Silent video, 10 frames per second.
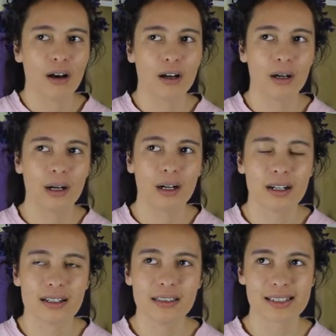
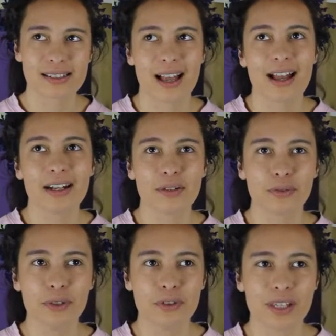a side
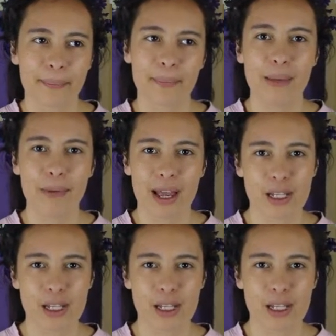of Luffy that maybe